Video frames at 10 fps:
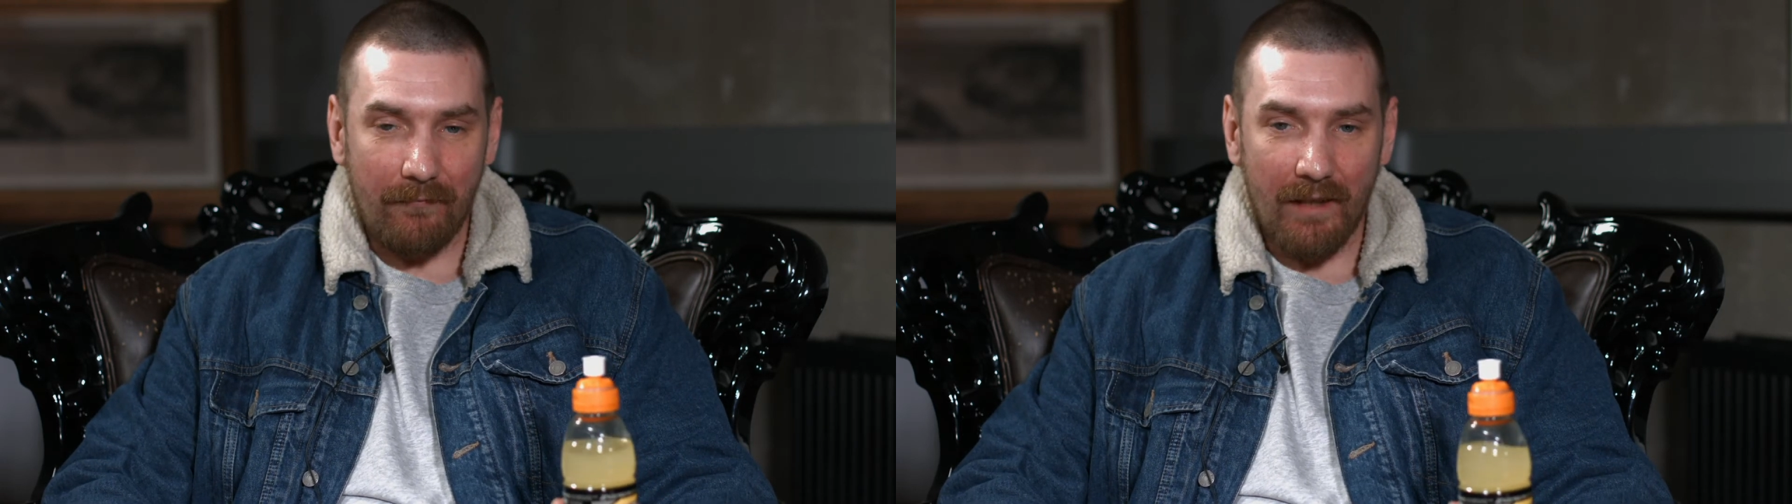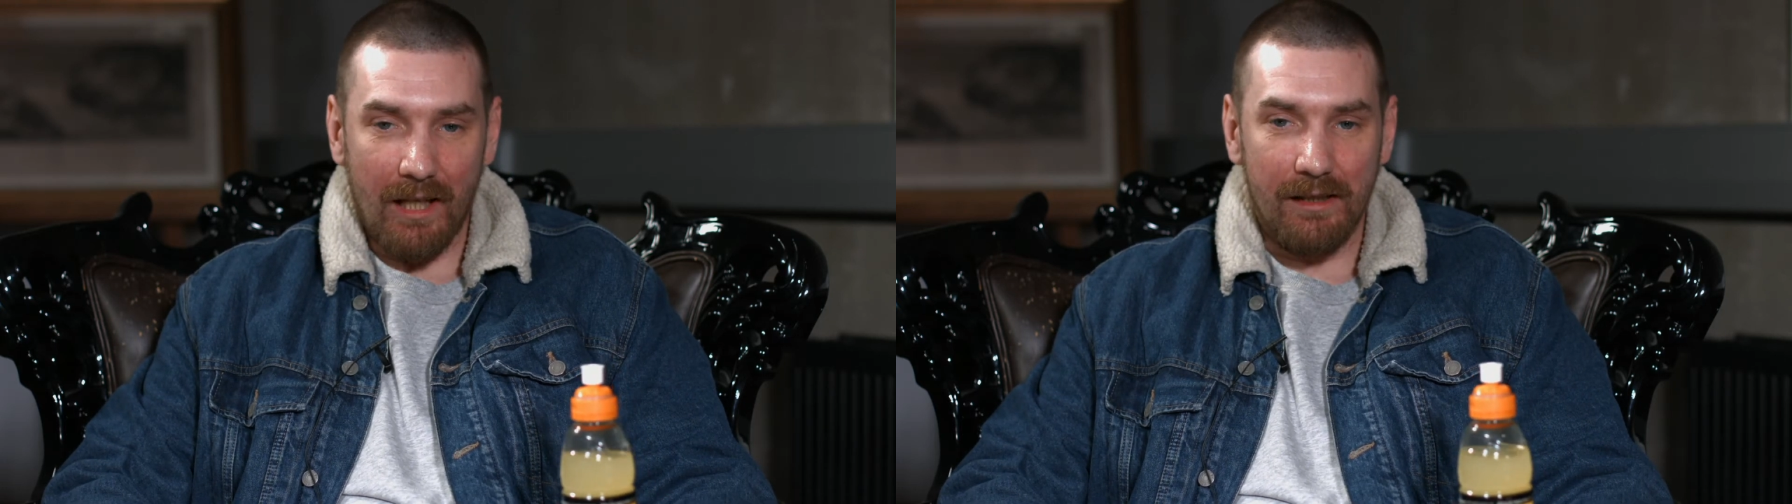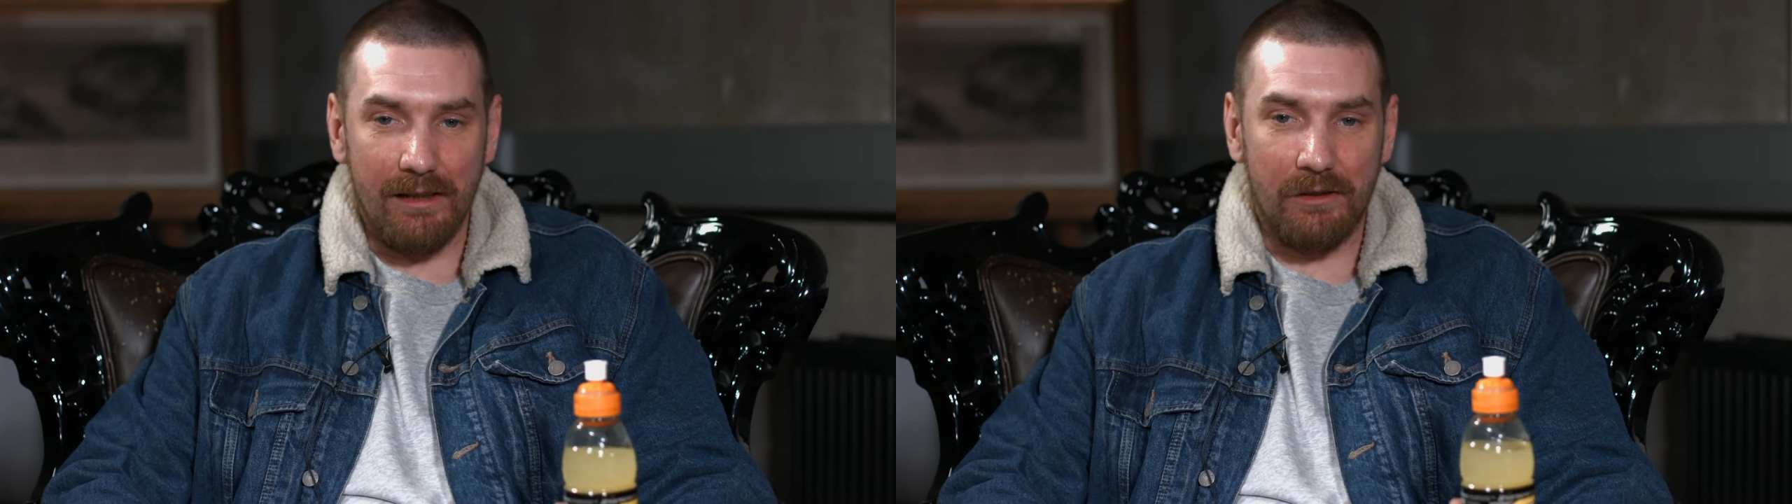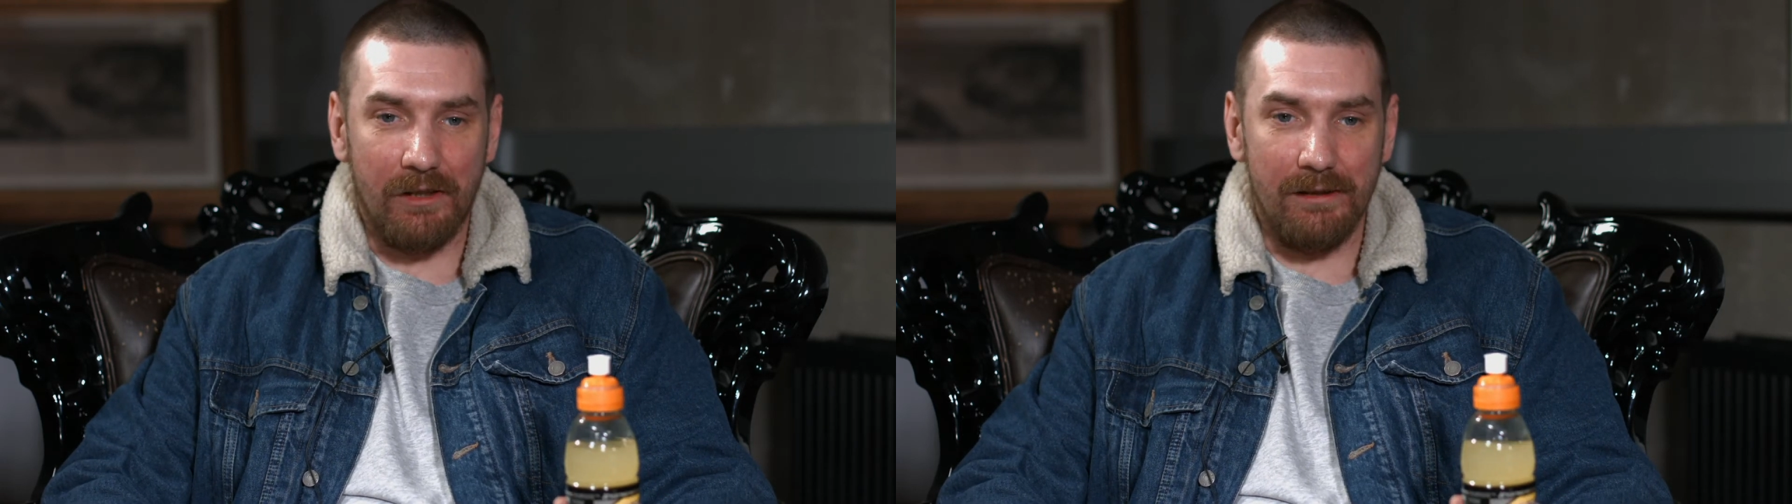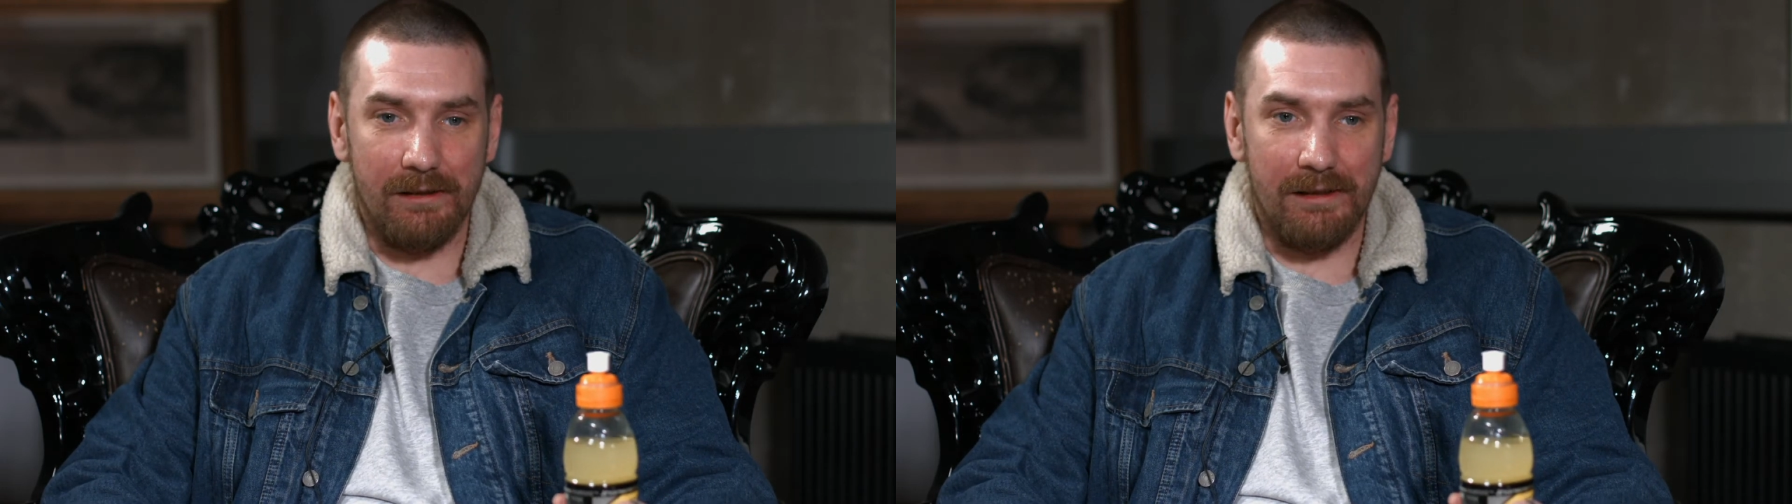and
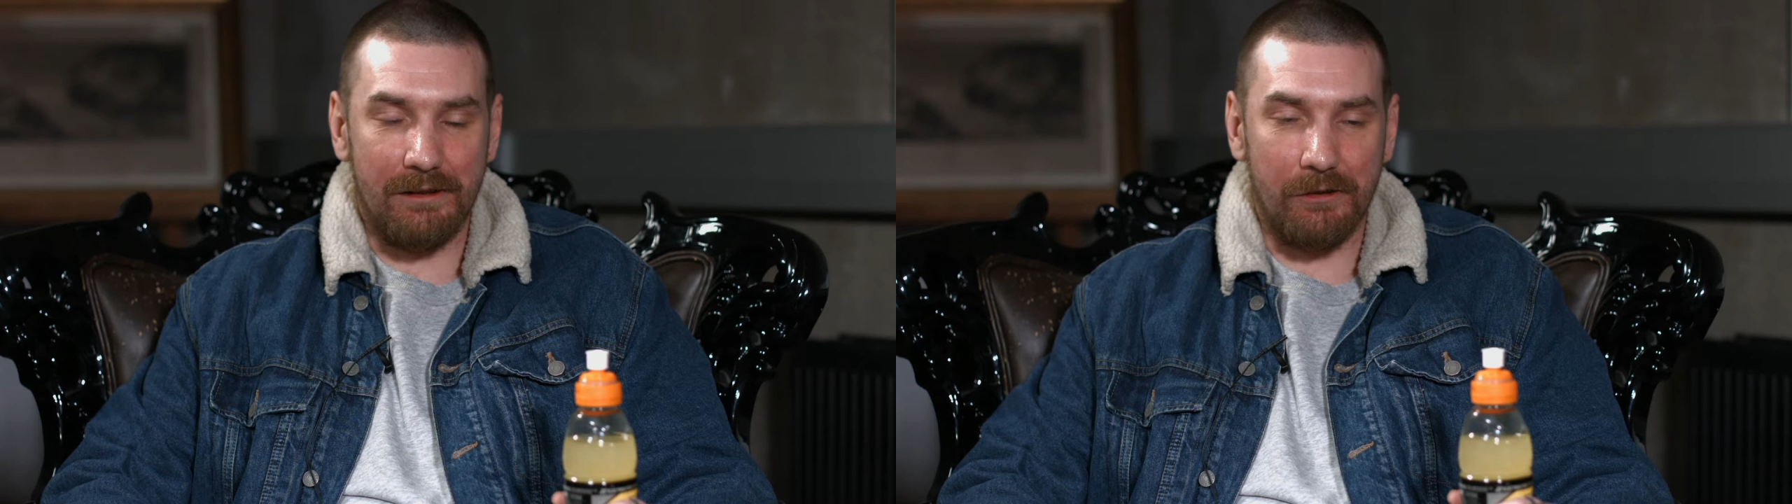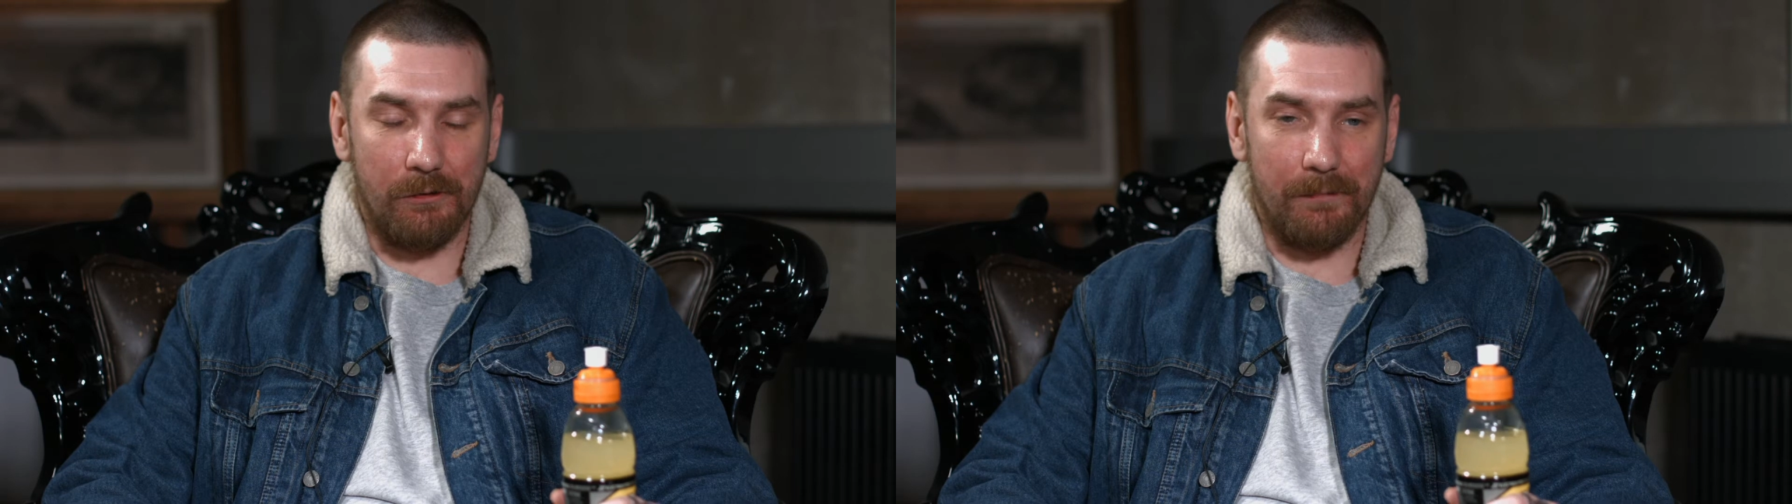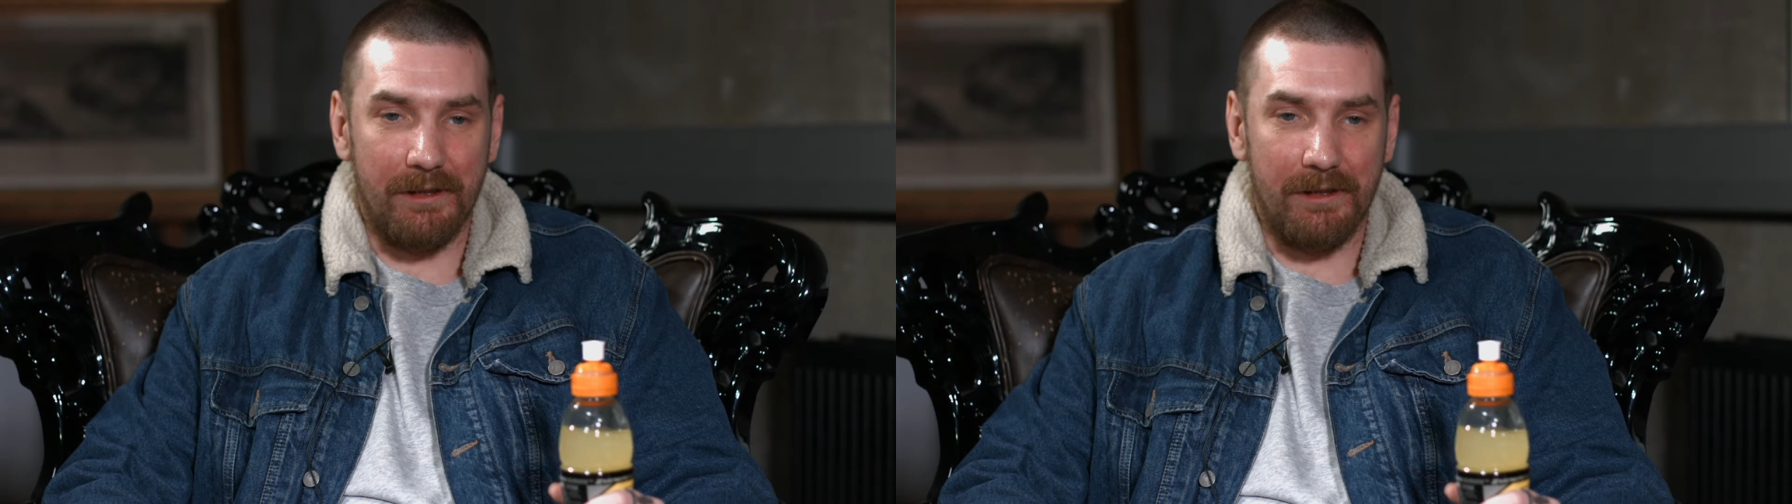he told me